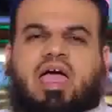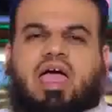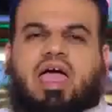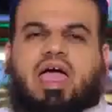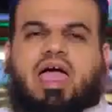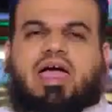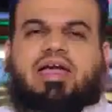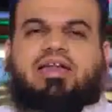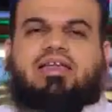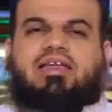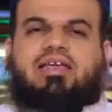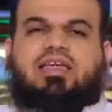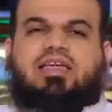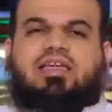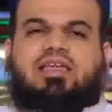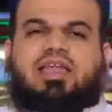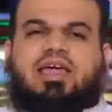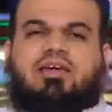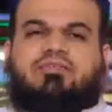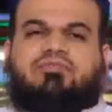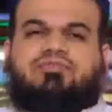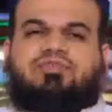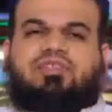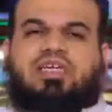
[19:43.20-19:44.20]
distance
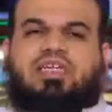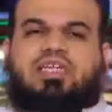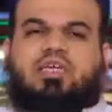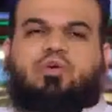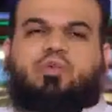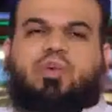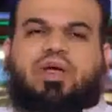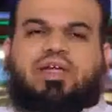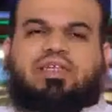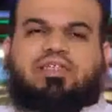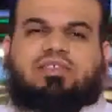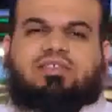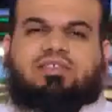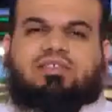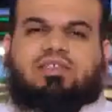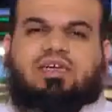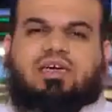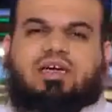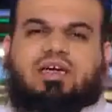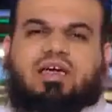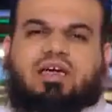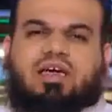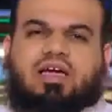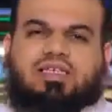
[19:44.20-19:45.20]
away and he
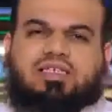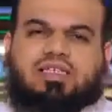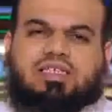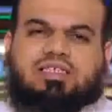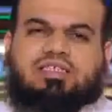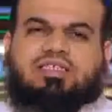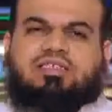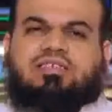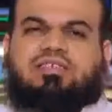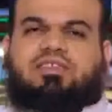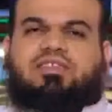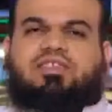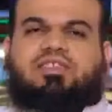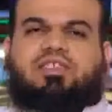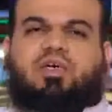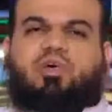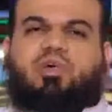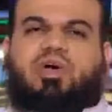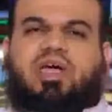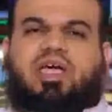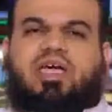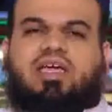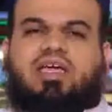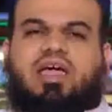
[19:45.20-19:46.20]
sought to sit down
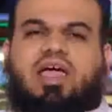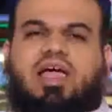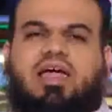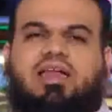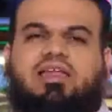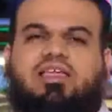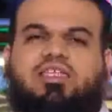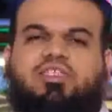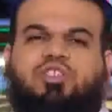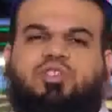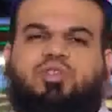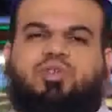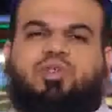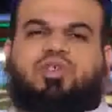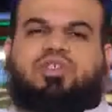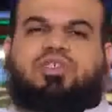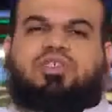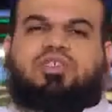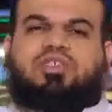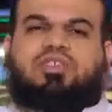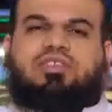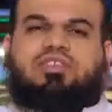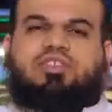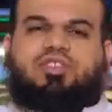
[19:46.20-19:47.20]
under the shade of a tree
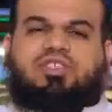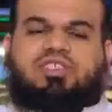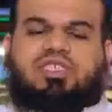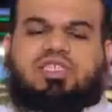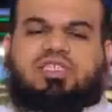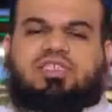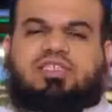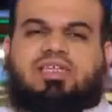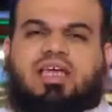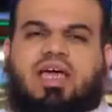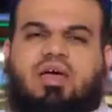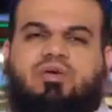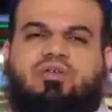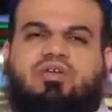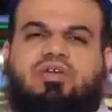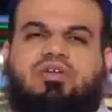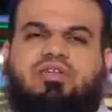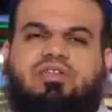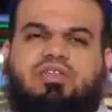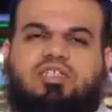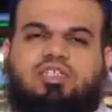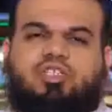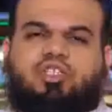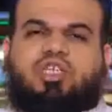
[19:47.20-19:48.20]

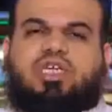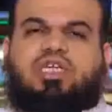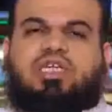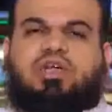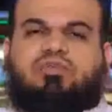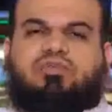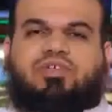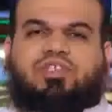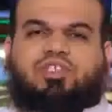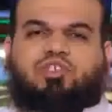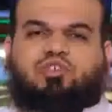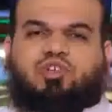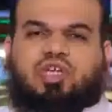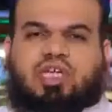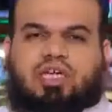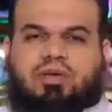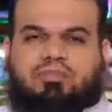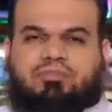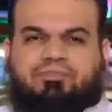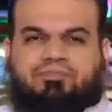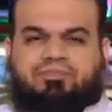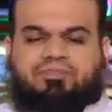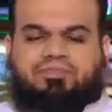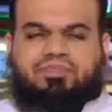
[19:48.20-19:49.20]
because he doesn't want to
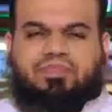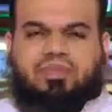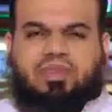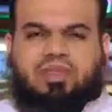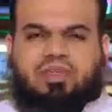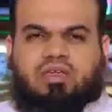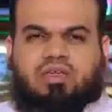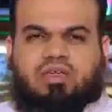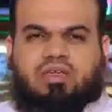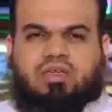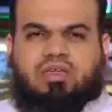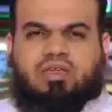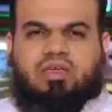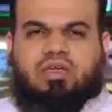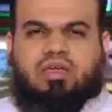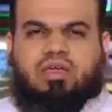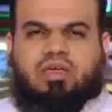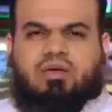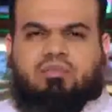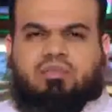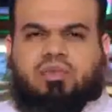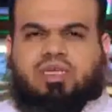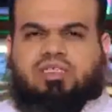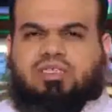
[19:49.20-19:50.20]
partake in their
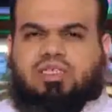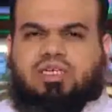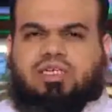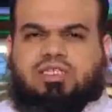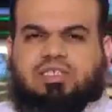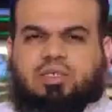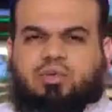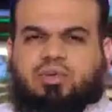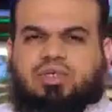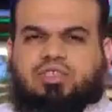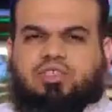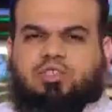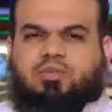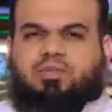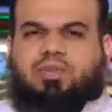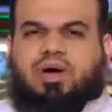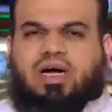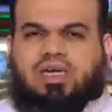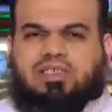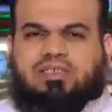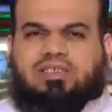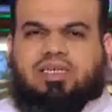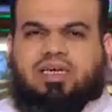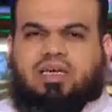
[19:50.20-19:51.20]
shirk and so on.
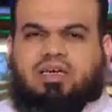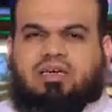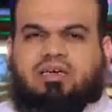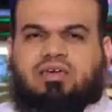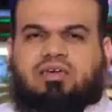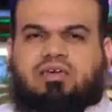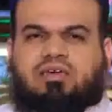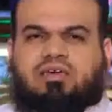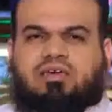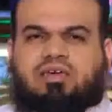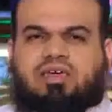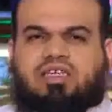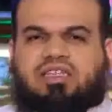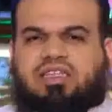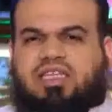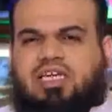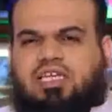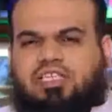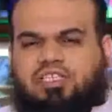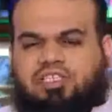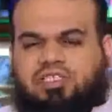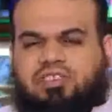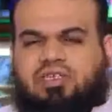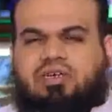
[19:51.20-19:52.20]
But again, he
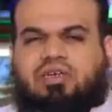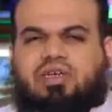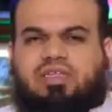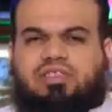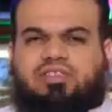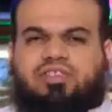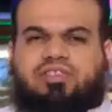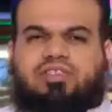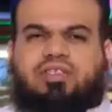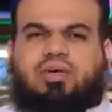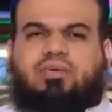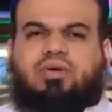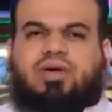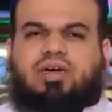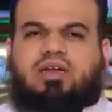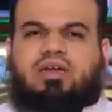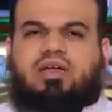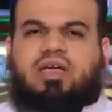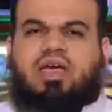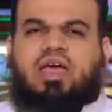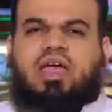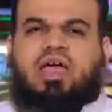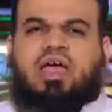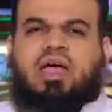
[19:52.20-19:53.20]
can't say, I don't
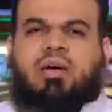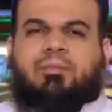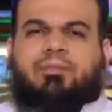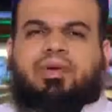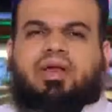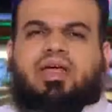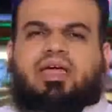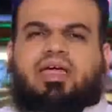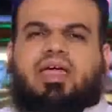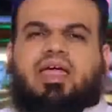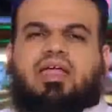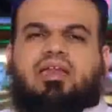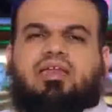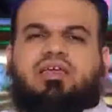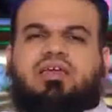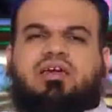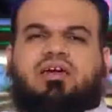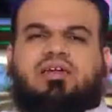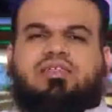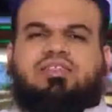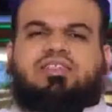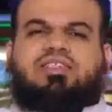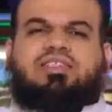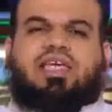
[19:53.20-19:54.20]
agree. So he
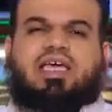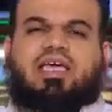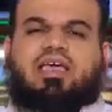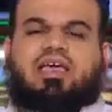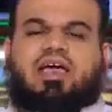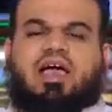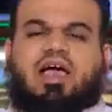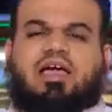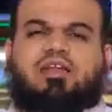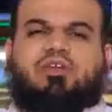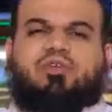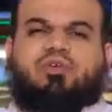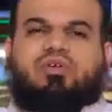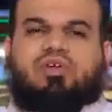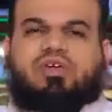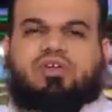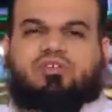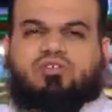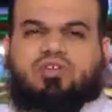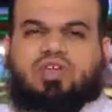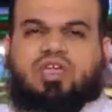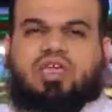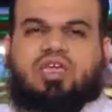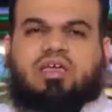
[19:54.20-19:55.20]
just goes, excuses
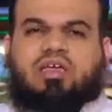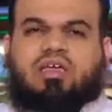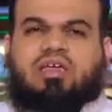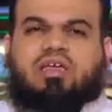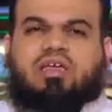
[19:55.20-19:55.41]
himself